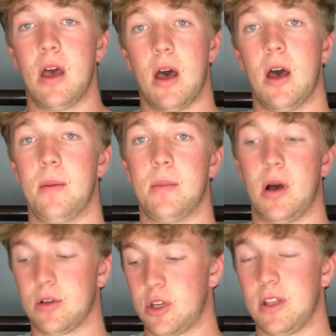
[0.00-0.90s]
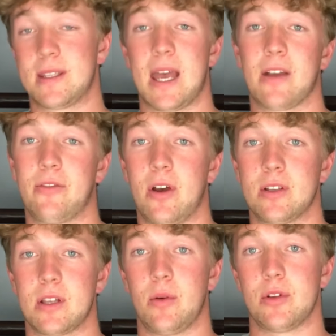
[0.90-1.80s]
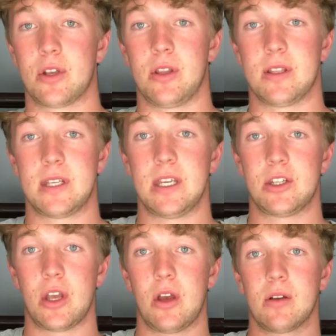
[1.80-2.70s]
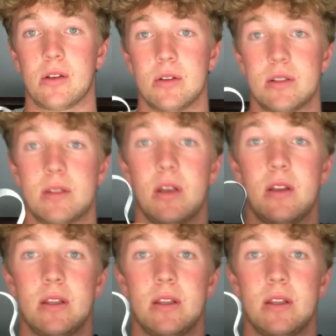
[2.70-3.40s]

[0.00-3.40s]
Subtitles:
I'll show you the tag first. I won't show you the t-shirt because